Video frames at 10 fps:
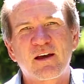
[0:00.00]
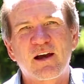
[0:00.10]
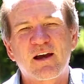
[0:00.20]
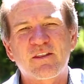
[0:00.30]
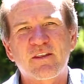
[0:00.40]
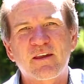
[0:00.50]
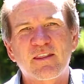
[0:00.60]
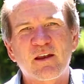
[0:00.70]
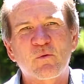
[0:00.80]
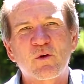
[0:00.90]
I think
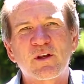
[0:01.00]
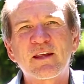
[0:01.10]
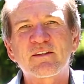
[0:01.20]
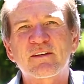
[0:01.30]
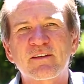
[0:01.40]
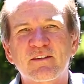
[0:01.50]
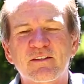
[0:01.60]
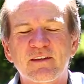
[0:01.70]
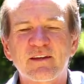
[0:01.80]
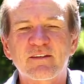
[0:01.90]
that word isness
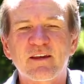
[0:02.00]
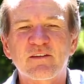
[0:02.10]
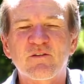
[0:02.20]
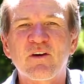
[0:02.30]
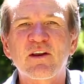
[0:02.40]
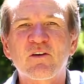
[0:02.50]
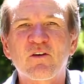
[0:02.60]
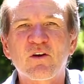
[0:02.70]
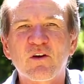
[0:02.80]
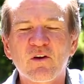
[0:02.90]
is a very
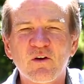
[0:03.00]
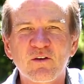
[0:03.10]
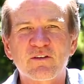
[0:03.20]
good